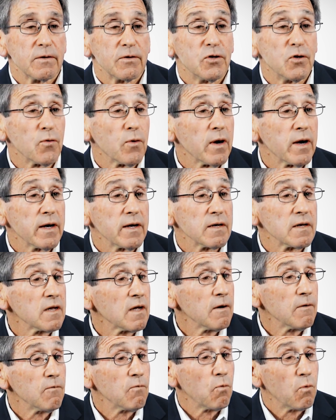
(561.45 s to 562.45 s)
do I
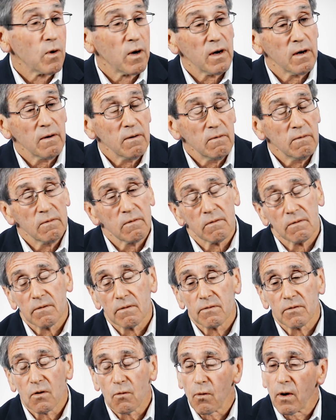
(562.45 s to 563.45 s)
love well
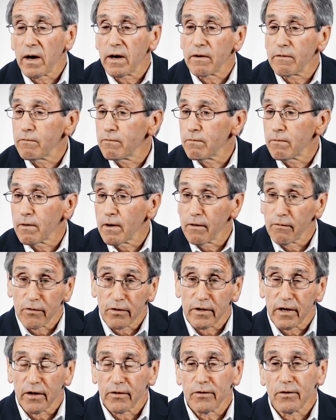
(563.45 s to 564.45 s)
the wife of
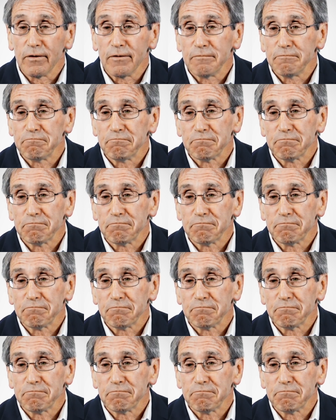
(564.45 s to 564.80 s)
another?